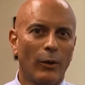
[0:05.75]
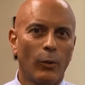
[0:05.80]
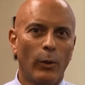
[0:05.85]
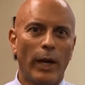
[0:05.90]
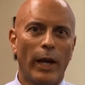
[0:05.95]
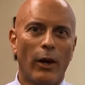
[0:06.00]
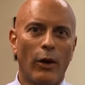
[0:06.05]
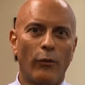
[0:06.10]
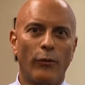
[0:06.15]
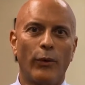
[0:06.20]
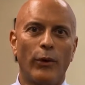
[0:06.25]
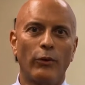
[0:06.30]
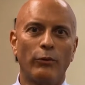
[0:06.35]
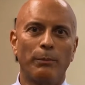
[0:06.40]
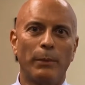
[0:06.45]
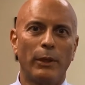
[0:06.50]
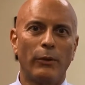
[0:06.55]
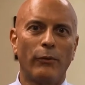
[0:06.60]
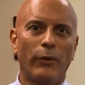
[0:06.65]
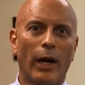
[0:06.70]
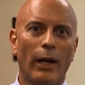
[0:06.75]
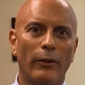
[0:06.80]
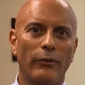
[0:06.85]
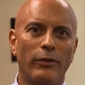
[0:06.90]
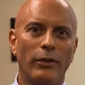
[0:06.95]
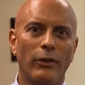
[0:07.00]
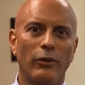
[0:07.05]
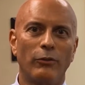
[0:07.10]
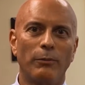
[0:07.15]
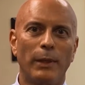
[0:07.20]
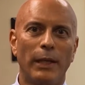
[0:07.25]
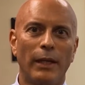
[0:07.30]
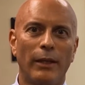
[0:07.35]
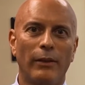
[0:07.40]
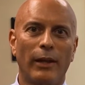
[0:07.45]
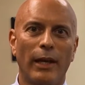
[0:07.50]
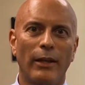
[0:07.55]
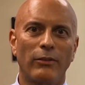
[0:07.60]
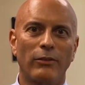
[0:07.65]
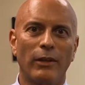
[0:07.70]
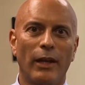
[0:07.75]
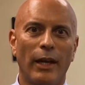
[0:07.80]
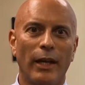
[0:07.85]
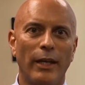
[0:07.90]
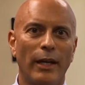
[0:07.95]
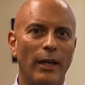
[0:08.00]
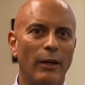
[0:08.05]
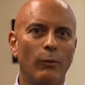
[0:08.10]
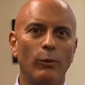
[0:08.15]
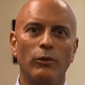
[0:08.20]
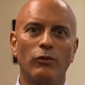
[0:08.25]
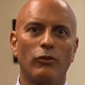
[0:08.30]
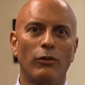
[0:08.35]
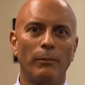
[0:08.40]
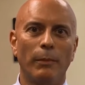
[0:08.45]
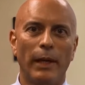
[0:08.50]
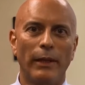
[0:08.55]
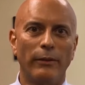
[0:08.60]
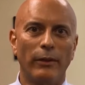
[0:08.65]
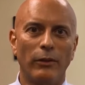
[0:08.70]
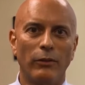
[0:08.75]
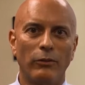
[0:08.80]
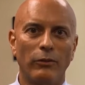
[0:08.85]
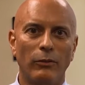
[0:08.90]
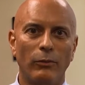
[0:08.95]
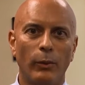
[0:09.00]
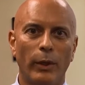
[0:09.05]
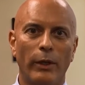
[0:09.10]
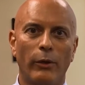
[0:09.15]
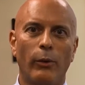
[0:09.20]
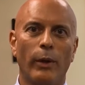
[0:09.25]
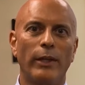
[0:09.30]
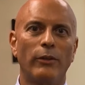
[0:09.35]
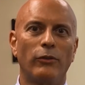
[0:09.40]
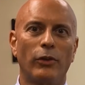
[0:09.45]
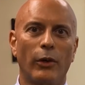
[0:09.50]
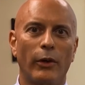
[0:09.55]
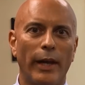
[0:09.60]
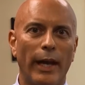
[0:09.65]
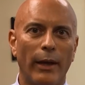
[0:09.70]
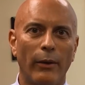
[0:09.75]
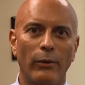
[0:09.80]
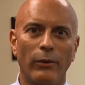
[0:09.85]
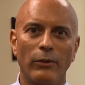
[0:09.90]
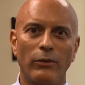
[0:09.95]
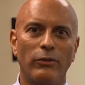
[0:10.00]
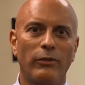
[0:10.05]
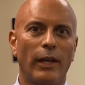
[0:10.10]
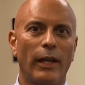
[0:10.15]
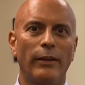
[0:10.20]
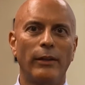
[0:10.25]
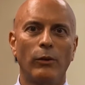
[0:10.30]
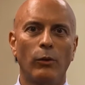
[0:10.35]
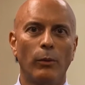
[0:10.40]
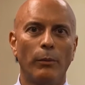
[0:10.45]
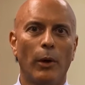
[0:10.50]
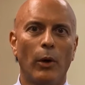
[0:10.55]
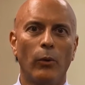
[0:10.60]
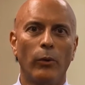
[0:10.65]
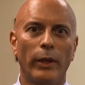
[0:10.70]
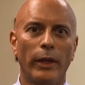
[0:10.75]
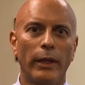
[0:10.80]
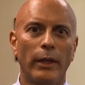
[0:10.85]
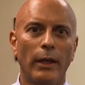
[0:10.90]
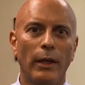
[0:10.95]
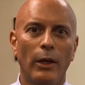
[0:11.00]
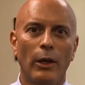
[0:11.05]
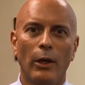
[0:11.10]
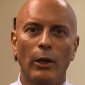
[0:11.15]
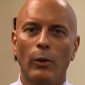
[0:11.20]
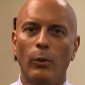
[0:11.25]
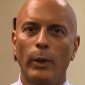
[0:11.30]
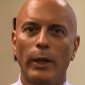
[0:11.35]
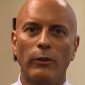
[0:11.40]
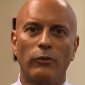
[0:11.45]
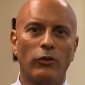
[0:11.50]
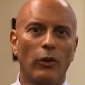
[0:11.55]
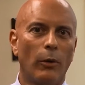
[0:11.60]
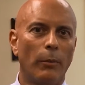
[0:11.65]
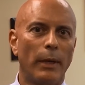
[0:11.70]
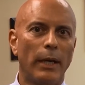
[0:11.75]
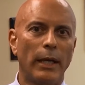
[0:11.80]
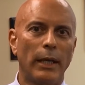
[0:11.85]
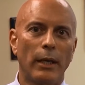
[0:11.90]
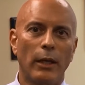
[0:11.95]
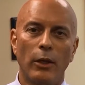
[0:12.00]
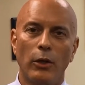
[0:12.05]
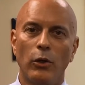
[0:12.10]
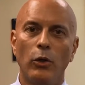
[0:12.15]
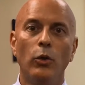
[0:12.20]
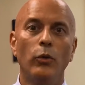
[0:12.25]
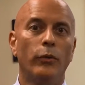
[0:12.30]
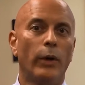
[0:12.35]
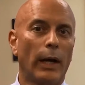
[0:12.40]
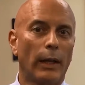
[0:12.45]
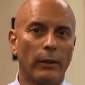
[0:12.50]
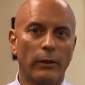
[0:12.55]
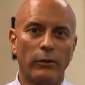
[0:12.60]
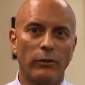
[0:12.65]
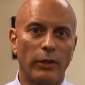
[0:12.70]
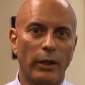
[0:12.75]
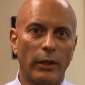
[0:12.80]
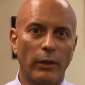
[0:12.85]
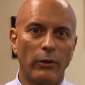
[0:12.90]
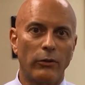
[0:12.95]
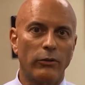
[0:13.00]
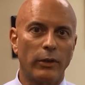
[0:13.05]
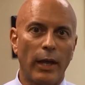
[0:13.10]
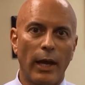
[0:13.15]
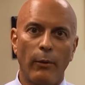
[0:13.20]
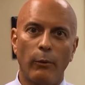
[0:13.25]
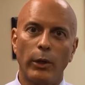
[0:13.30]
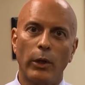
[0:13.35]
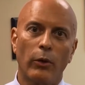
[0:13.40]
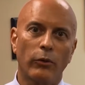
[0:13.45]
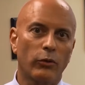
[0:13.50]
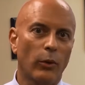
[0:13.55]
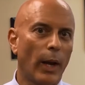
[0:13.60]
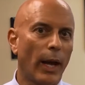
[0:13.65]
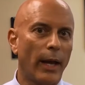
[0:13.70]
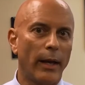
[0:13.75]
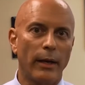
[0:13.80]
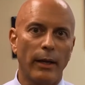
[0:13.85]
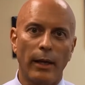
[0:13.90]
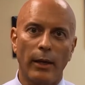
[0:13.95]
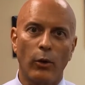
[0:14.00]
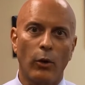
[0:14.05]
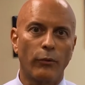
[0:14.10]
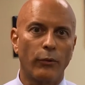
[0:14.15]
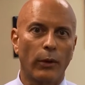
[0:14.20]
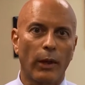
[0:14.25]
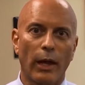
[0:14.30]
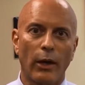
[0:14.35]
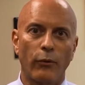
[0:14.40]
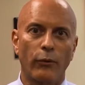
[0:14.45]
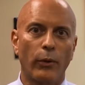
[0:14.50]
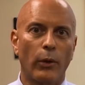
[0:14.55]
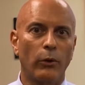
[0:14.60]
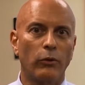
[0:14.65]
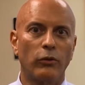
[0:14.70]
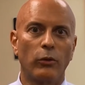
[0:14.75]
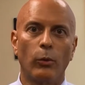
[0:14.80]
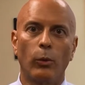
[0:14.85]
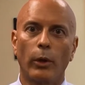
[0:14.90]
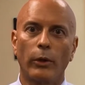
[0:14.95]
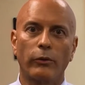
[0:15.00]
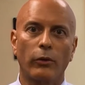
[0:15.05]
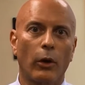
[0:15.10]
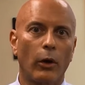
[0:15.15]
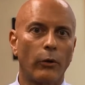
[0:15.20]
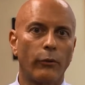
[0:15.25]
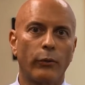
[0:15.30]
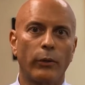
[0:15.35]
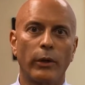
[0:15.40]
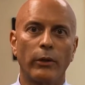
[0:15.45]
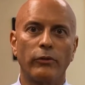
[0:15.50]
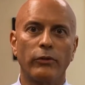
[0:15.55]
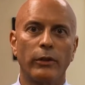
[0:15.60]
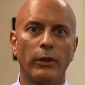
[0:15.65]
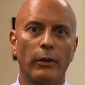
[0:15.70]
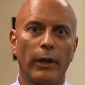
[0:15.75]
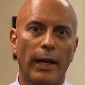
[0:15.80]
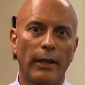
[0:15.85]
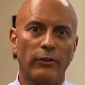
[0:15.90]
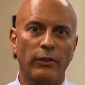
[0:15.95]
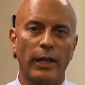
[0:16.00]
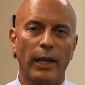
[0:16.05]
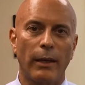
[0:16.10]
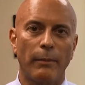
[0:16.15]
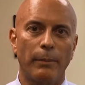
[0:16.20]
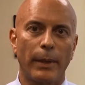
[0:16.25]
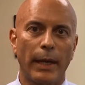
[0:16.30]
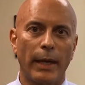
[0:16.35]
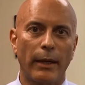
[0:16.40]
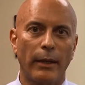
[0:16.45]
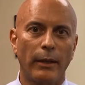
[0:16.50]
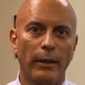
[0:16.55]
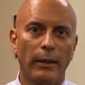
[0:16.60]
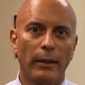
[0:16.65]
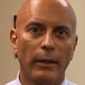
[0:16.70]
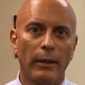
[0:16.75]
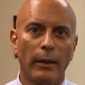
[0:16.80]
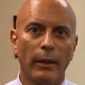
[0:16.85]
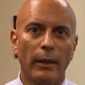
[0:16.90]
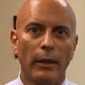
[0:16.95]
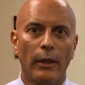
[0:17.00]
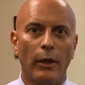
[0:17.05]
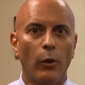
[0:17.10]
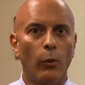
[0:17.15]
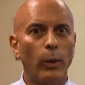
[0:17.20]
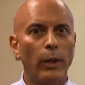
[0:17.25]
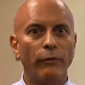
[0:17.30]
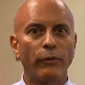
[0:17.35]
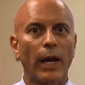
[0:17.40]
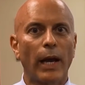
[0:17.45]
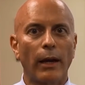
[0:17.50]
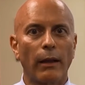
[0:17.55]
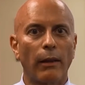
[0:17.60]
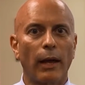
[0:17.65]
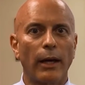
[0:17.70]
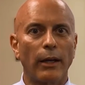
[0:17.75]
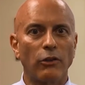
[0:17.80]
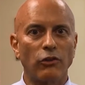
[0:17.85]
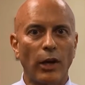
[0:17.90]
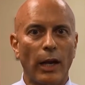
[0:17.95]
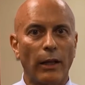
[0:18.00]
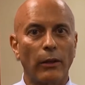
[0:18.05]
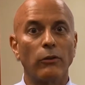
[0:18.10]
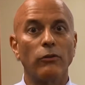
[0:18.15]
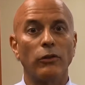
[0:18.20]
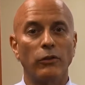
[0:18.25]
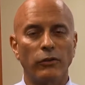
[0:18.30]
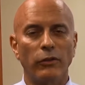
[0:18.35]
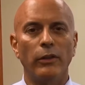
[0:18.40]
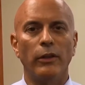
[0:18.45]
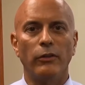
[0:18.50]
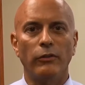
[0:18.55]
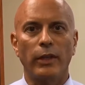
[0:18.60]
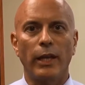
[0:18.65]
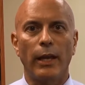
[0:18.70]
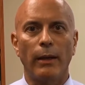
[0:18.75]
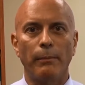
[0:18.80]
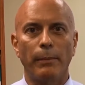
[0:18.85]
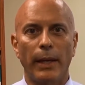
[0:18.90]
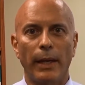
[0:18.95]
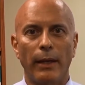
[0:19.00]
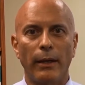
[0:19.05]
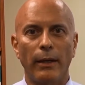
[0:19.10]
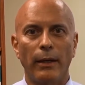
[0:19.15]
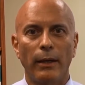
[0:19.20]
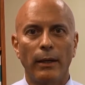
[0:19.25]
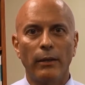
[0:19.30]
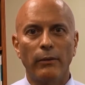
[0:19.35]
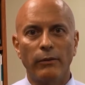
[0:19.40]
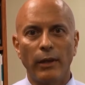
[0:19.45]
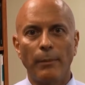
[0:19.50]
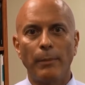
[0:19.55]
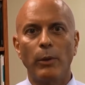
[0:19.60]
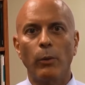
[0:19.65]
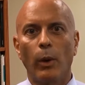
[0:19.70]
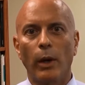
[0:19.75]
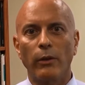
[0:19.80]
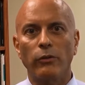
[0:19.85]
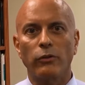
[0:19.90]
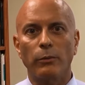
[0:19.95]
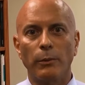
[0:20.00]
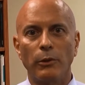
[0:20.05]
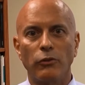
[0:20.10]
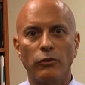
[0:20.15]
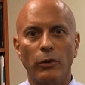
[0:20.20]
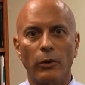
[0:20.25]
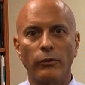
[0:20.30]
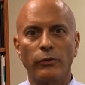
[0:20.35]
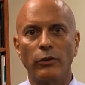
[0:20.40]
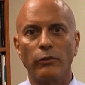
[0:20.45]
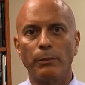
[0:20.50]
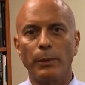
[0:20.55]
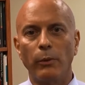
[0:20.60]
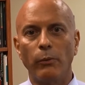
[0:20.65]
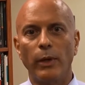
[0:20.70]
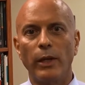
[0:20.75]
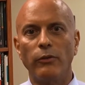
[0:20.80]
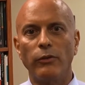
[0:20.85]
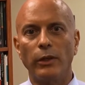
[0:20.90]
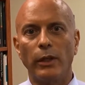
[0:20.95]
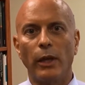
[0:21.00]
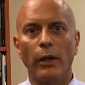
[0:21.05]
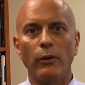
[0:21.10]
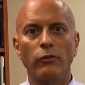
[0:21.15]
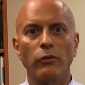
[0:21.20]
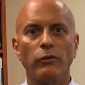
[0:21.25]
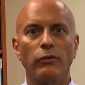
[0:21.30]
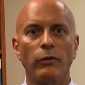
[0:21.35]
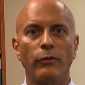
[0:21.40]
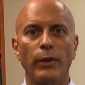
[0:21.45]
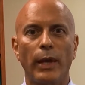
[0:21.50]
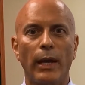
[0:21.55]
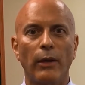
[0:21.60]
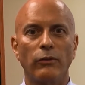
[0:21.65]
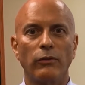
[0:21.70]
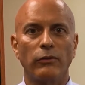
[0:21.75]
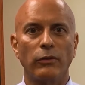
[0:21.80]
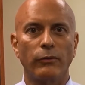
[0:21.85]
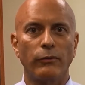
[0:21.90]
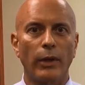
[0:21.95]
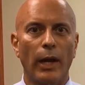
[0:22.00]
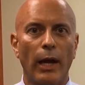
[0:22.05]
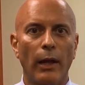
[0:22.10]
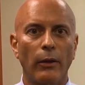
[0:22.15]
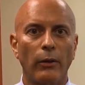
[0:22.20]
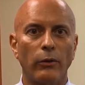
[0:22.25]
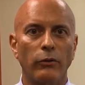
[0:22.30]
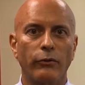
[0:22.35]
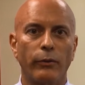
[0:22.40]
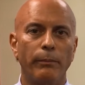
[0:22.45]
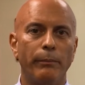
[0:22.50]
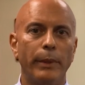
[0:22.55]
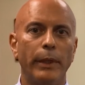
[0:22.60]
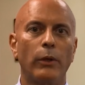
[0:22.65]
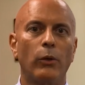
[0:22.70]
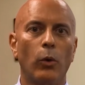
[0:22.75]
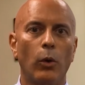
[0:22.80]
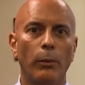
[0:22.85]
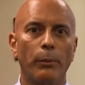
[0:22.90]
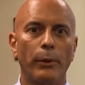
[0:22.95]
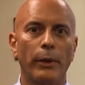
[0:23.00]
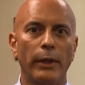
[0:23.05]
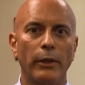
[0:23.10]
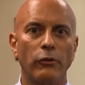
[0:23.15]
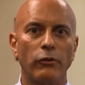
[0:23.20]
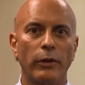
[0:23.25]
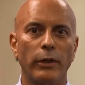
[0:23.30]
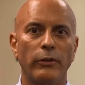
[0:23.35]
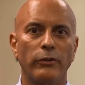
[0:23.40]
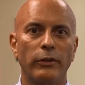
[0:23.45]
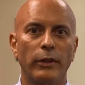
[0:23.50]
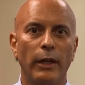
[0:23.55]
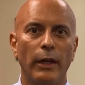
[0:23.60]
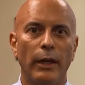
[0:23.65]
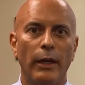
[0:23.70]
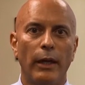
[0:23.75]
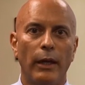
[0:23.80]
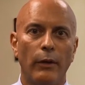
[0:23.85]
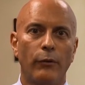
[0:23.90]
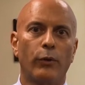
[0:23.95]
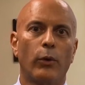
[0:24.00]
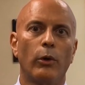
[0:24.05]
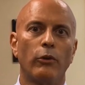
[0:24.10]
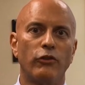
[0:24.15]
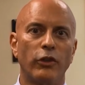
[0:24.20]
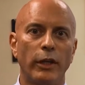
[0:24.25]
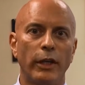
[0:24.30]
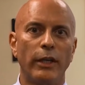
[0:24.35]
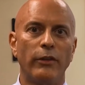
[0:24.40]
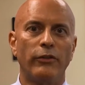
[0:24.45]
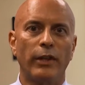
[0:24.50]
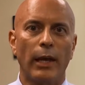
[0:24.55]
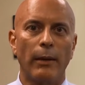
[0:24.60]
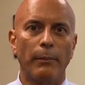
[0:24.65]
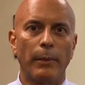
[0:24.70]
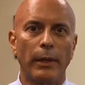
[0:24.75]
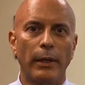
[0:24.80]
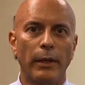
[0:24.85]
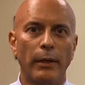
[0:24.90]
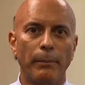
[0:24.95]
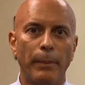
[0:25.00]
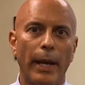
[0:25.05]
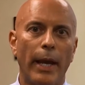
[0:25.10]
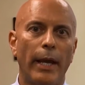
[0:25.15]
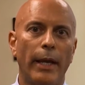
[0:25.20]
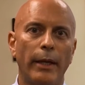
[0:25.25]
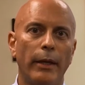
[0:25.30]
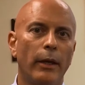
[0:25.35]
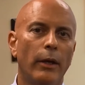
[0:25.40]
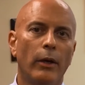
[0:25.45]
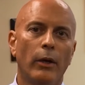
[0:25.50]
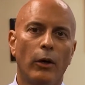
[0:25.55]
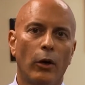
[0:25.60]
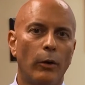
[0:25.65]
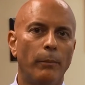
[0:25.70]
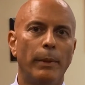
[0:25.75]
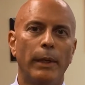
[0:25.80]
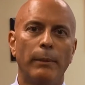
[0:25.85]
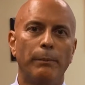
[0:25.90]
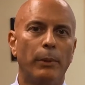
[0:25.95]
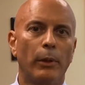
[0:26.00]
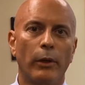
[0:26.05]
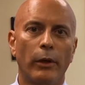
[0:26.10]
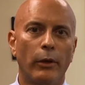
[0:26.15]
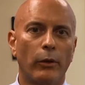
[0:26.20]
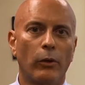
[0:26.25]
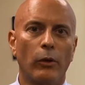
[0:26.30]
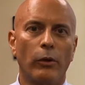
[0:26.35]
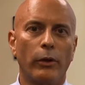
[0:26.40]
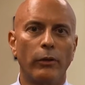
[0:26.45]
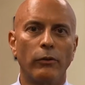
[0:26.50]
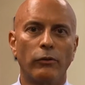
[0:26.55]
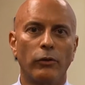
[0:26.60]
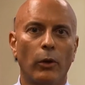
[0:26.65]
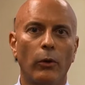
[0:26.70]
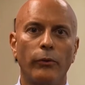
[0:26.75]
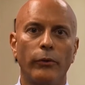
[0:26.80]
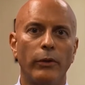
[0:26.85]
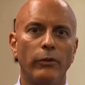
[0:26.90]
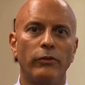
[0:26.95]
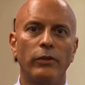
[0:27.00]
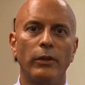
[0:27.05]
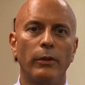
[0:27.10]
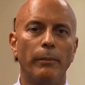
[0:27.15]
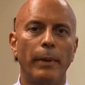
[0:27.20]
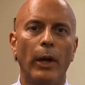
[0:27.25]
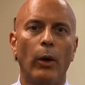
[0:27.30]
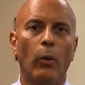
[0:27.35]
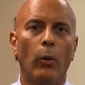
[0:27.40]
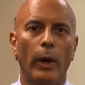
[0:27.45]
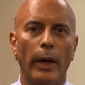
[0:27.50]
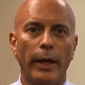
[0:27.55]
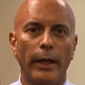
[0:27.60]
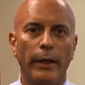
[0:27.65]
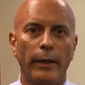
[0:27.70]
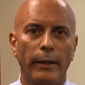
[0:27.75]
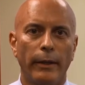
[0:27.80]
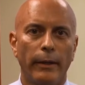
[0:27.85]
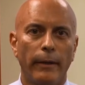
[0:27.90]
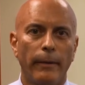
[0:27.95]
We had our first big volunteers meeting last night and it was tremendous. We had a great turnout, standing room only. We had so many new volunteers and we also had an awful lot of folks who worked hard for us in the last campaign. Now we've got a lot of challenges in this campaign. Debbie Wasserman Schultz has been raising hundreds of thousands of dollars from big corporate interests, and of course she needs that money to pay her big political consultants in the Beltway.